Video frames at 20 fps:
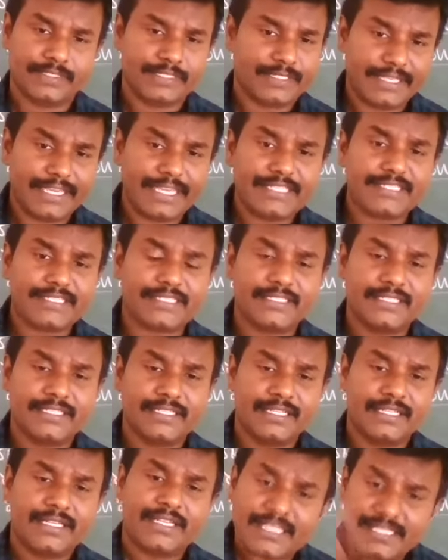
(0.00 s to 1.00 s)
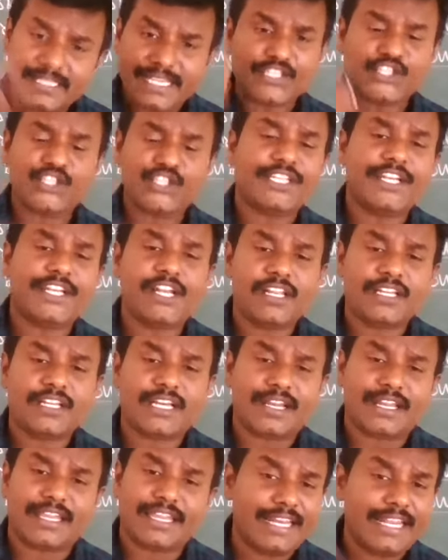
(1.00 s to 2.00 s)
Yes, Sachin
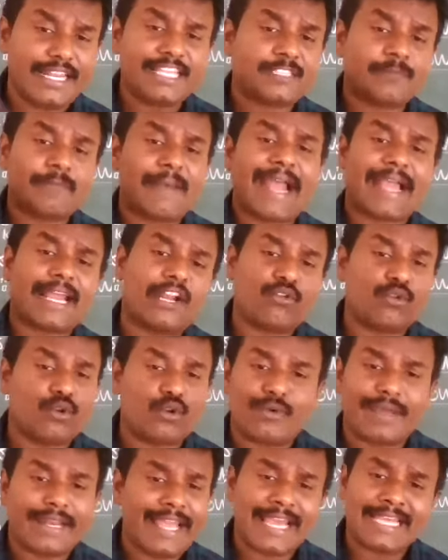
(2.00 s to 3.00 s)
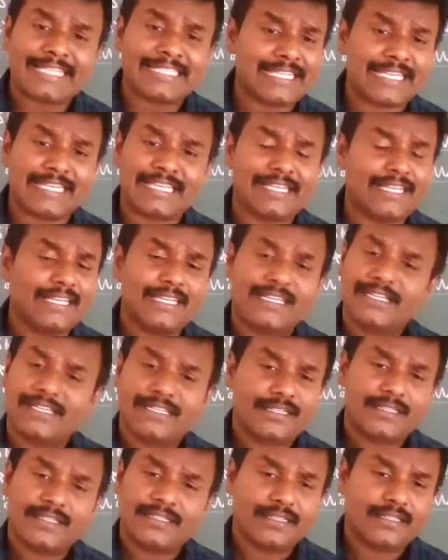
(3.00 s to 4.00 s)
Tendulkar, in his background, no one has a
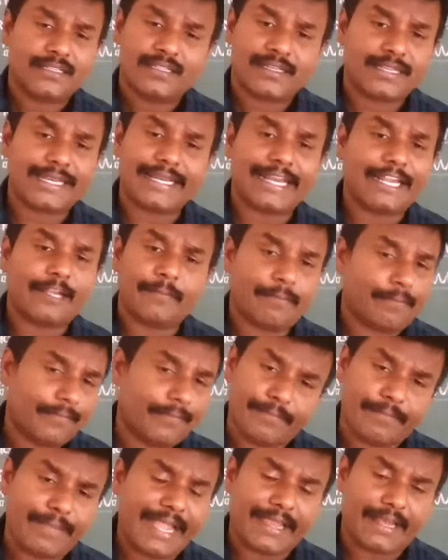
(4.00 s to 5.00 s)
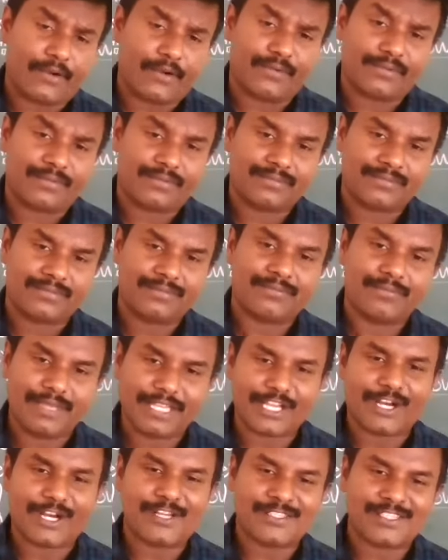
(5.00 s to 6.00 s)
cricket background.
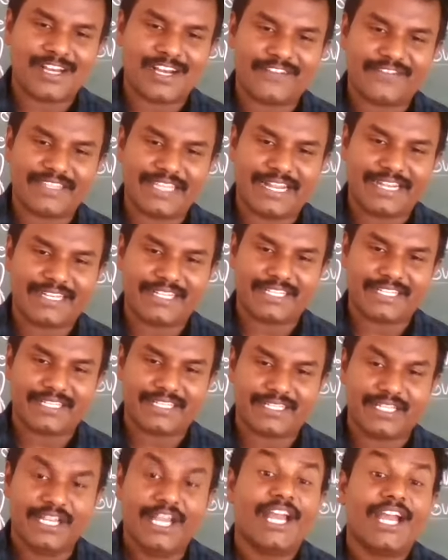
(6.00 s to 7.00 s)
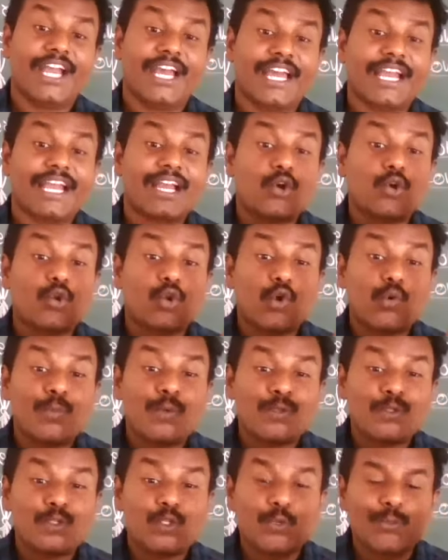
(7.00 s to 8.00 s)
Because of that
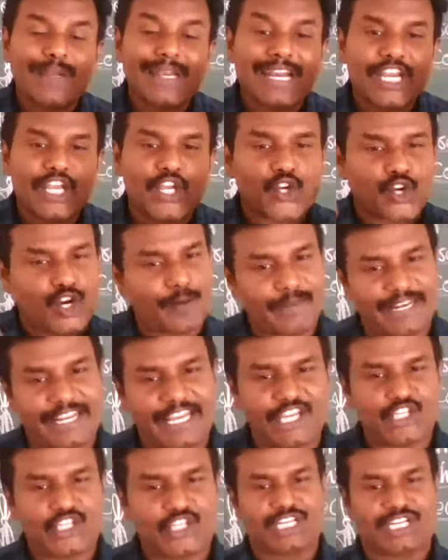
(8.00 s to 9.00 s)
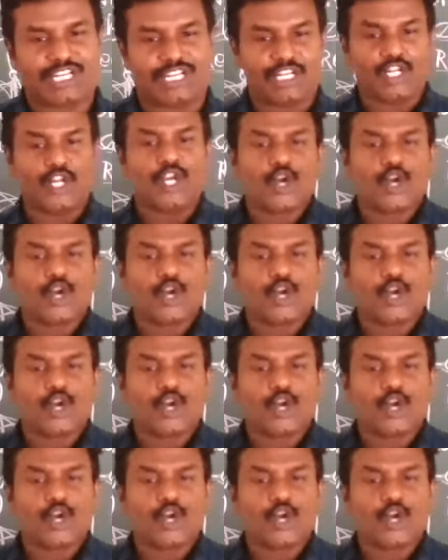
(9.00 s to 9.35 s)
chromosomal recombination.